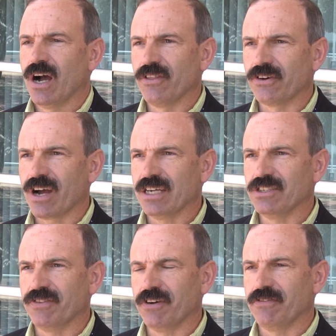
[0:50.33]
other
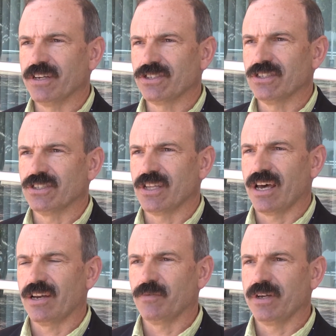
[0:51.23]
kinds of interventions
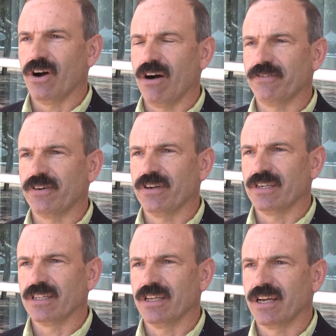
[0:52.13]
that we offer
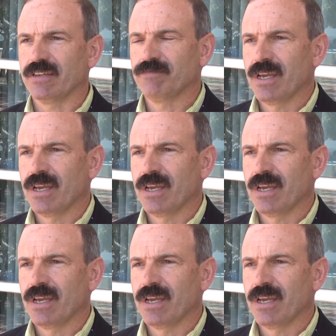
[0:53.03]
in clinic.